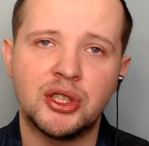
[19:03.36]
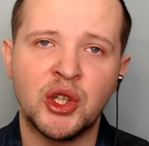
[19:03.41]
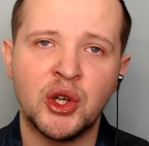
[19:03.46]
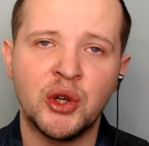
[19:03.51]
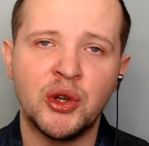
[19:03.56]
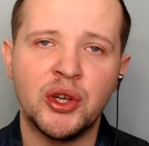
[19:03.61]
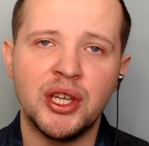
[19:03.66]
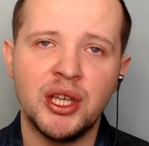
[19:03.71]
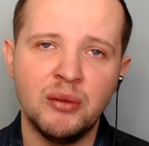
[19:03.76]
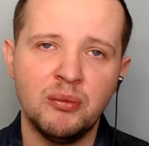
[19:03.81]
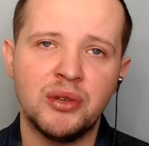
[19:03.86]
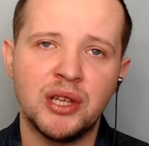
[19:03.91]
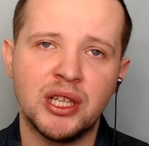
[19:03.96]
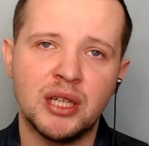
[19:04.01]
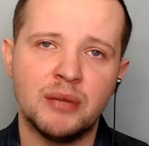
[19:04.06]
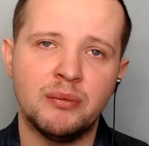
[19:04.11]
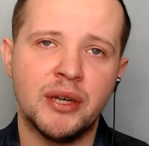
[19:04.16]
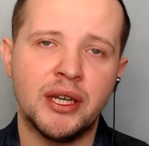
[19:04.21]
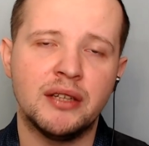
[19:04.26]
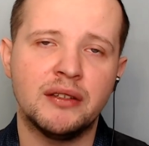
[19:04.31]
to
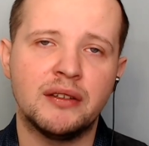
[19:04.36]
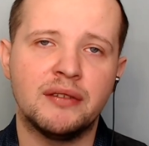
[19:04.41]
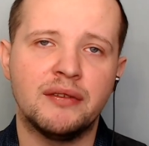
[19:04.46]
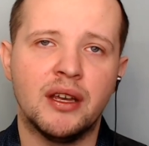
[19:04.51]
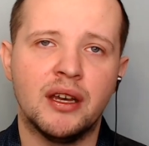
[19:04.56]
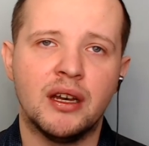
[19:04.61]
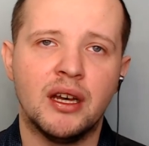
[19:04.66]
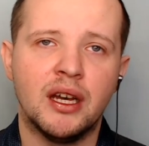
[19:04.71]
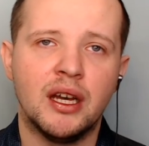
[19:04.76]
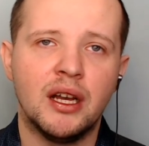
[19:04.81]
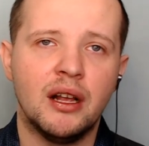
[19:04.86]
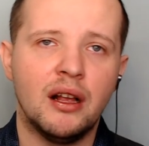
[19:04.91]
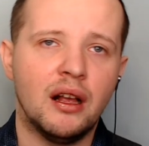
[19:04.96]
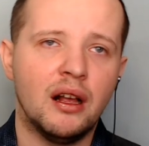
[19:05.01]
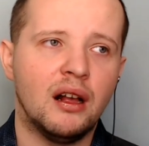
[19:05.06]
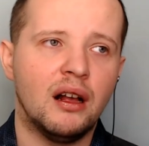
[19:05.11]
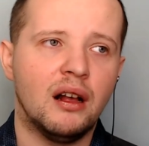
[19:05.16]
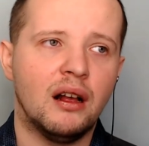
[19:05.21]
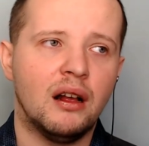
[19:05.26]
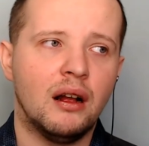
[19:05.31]
implement
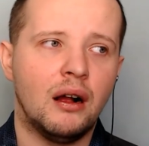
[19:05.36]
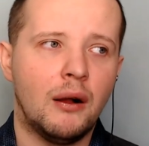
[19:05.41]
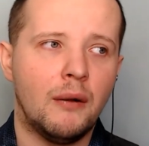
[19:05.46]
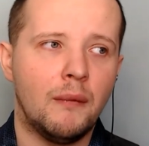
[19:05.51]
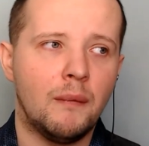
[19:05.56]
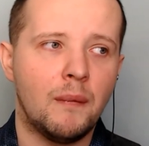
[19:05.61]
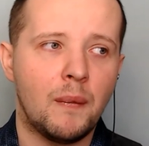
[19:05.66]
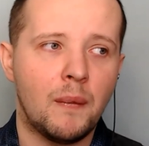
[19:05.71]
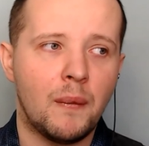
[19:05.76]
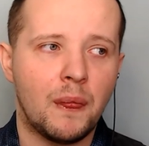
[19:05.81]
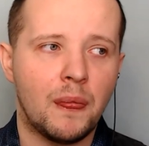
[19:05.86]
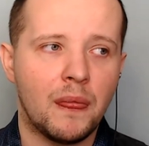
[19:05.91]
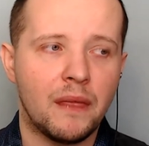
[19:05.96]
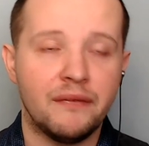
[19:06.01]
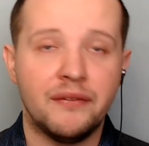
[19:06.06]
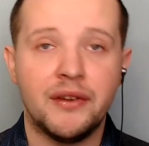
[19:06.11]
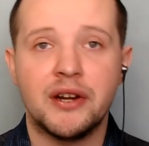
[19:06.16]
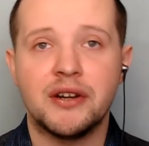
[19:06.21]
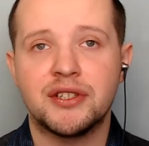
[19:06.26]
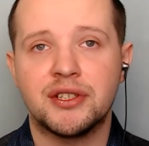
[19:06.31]

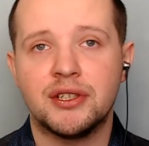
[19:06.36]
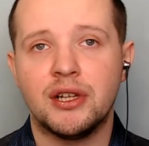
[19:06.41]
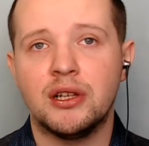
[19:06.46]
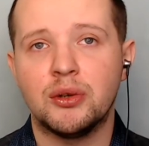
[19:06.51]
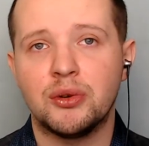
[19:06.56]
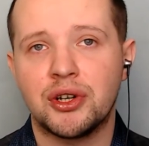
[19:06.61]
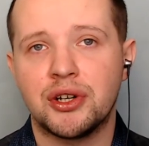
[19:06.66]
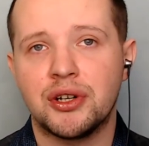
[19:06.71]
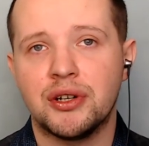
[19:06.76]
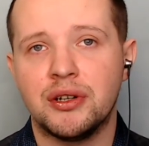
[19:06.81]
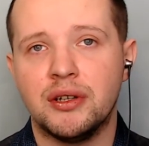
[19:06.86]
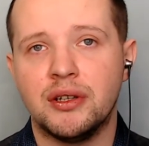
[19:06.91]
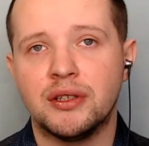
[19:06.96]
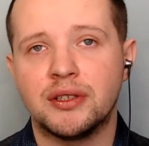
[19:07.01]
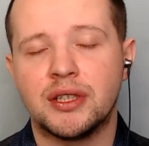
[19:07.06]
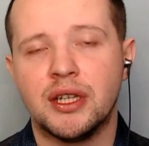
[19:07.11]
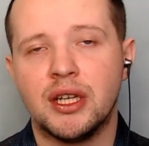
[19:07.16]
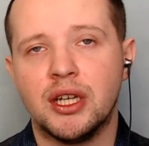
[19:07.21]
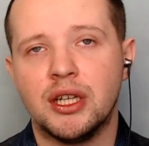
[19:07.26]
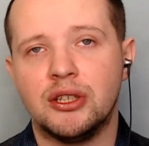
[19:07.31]
their
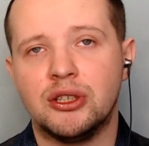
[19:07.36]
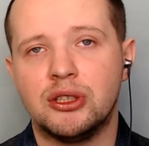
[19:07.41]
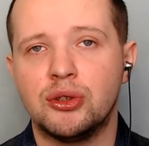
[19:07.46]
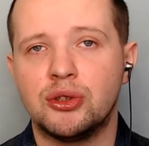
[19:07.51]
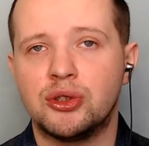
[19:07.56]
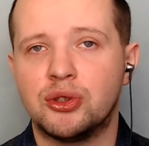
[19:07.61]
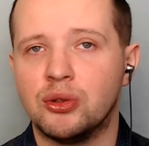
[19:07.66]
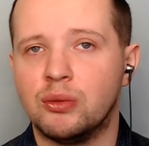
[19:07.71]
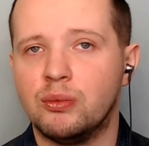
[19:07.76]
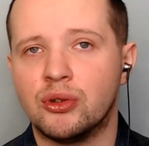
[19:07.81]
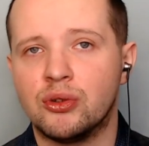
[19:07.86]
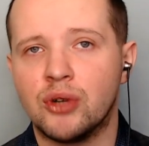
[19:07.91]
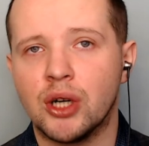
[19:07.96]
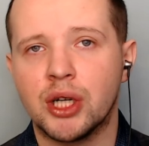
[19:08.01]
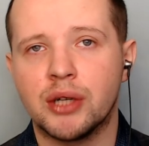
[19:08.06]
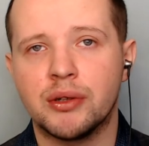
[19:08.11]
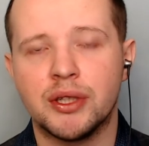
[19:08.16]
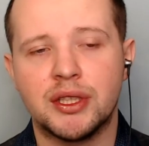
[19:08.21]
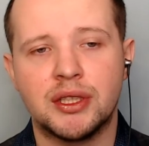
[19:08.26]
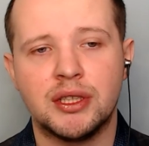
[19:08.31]
solutions due to
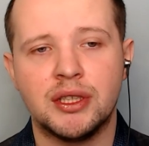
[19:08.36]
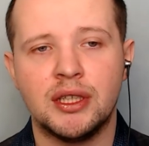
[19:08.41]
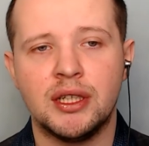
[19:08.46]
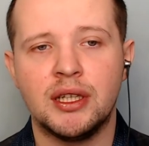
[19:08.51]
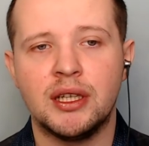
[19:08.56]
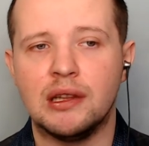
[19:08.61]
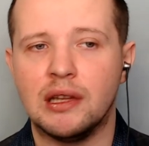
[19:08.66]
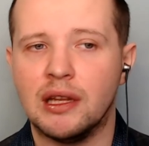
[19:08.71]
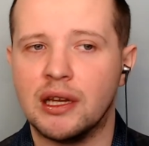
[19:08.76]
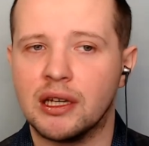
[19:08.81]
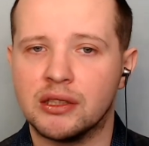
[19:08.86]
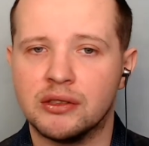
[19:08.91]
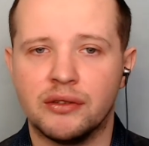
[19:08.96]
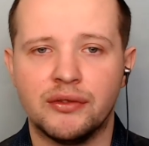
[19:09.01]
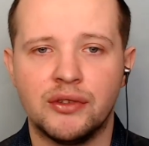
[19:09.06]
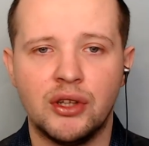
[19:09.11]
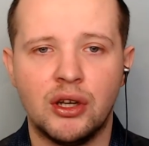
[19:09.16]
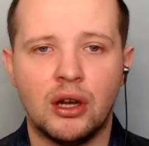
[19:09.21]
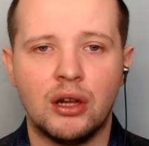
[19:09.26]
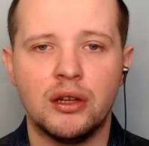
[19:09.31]
bureaucracy, lack
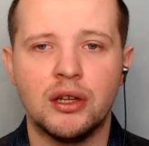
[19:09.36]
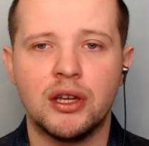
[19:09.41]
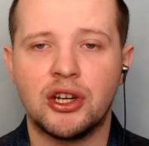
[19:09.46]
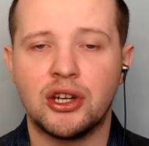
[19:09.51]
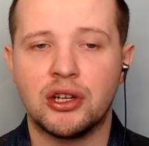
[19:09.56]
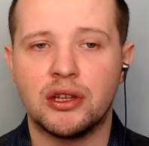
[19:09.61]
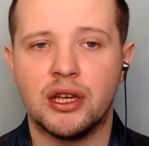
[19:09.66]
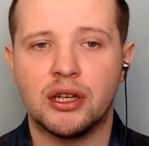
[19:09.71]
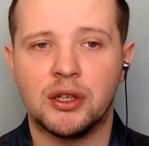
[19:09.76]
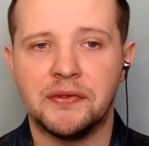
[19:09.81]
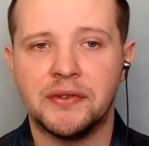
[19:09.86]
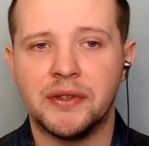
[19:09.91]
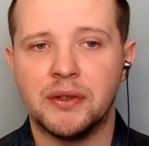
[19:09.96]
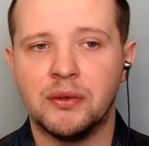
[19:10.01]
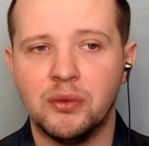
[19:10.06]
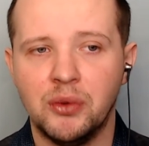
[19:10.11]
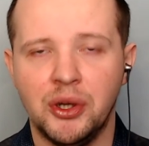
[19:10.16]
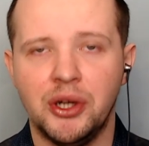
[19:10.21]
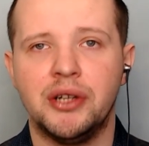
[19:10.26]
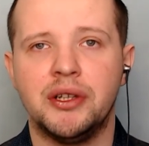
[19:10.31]
of knowledge, lack of
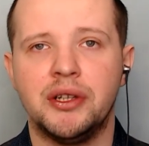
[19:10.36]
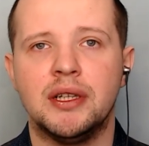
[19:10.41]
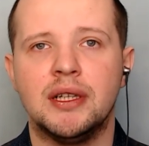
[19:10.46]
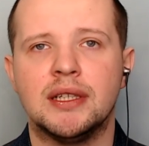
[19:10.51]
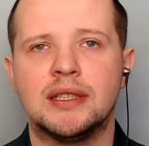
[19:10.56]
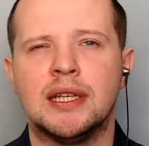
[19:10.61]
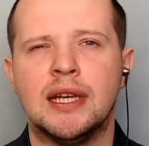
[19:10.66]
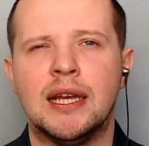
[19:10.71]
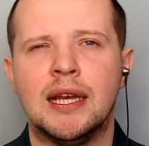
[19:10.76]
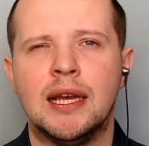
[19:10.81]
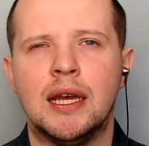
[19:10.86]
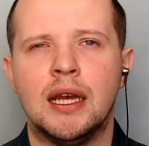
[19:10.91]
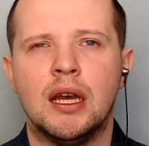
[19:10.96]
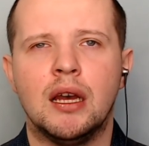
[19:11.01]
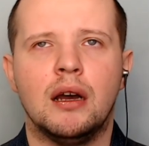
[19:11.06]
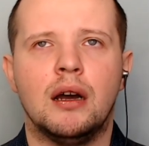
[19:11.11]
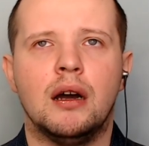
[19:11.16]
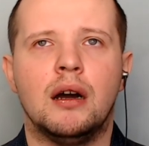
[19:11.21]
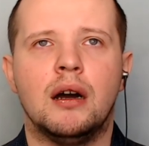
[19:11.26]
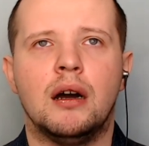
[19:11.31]
awareness,
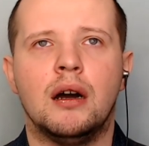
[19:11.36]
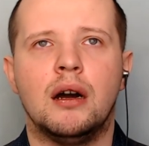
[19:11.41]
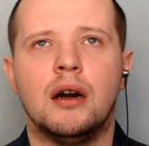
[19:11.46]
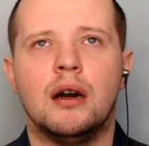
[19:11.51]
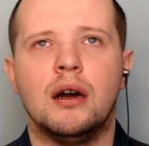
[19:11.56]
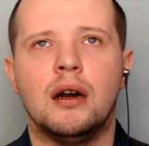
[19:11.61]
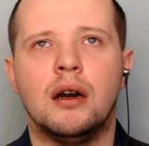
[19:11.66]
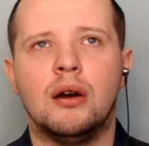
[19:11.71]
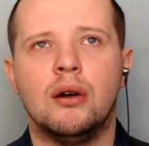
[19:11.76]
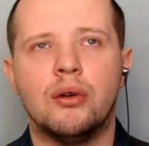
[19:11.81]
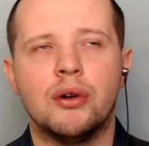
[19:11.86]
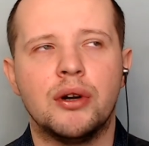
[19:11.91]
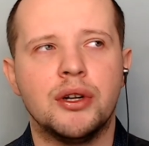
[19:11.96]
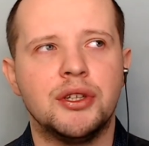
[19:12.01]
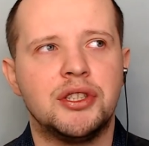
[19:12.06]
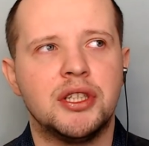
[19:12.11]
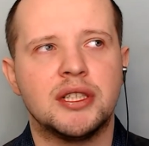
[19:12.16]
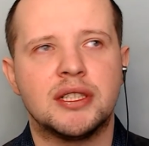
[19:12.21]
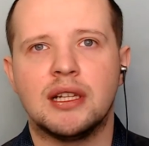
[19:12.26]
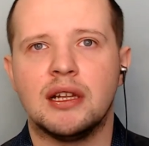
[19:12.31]
or
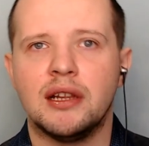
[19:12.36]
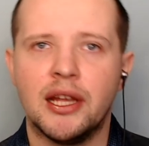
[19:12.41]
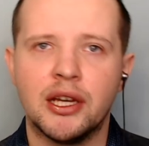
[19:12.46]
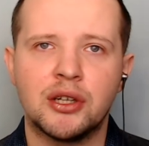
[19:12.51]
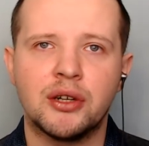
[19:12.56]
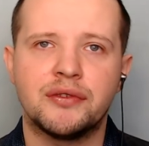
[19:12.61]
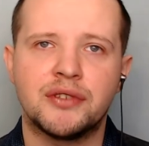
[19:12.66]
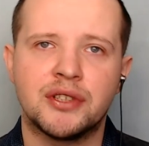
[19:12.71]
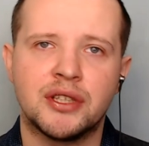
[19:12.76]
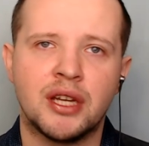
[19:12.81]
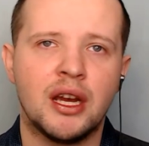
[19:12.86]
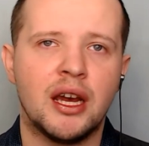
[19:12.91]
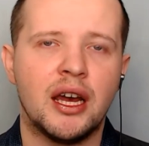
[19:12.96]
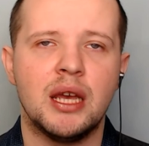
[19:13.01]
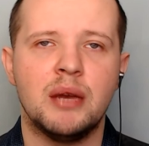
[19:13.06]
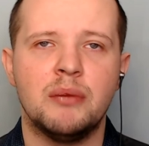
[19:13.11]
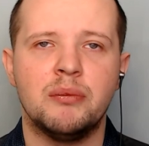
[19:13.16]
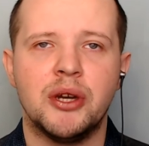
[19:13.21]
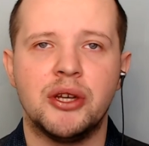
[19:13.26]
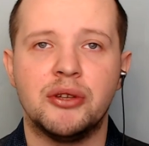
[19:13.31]
just a lack of
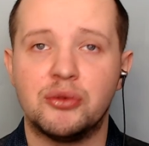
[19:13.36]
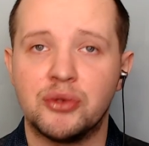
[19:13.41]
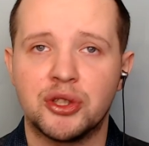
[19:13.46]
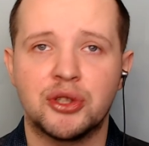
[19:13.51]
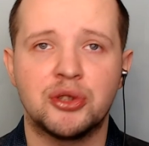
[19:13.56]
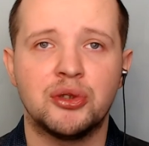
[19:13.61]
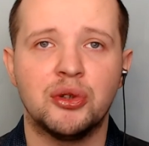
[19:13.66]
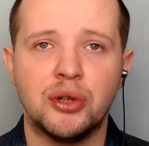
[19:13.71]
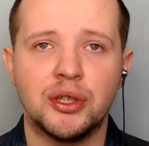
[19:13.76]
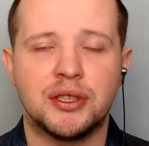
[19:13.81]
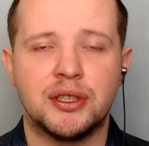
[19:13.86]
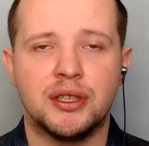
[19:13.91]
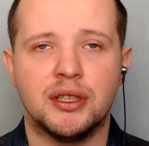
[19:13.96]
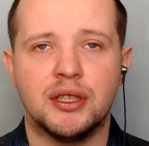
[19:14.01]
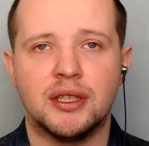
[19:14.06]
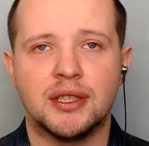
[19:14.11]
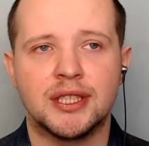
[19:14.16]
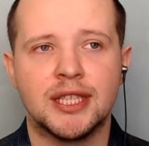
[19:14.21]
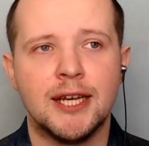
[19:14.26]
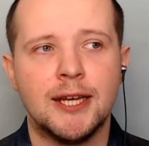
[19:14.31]
time and
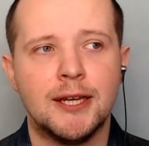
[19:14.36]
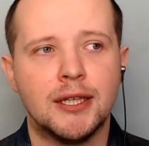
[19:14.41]
resources.